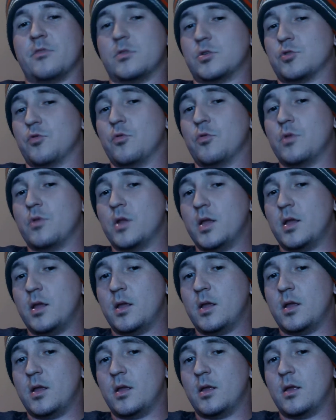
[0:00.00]
scrutiny.
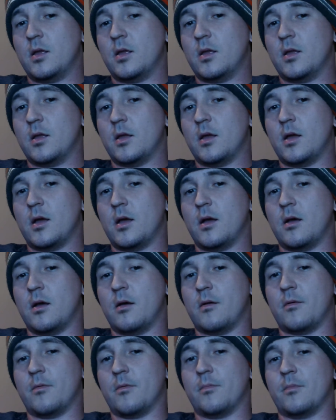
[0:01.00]

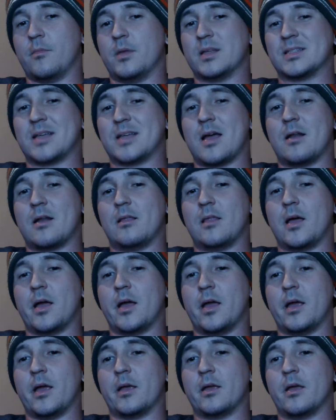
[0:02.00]
It's kind of
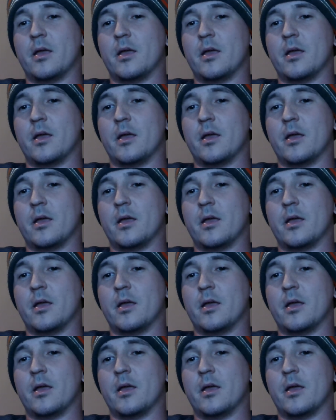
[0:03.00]
like